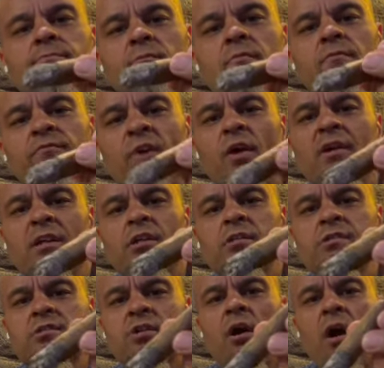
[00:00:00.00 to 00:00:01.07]
Very good
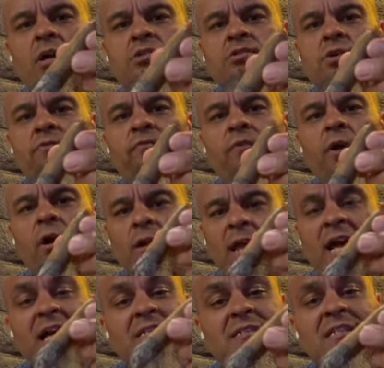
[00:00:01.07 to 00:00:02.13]
cigar so far.
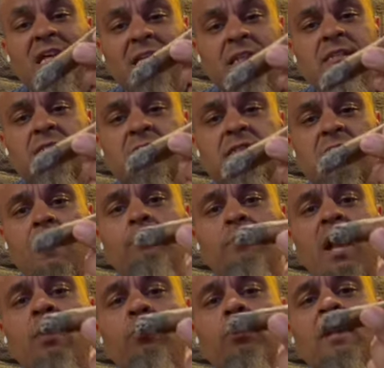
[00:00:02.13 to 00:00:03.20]
Like I said, this is something I would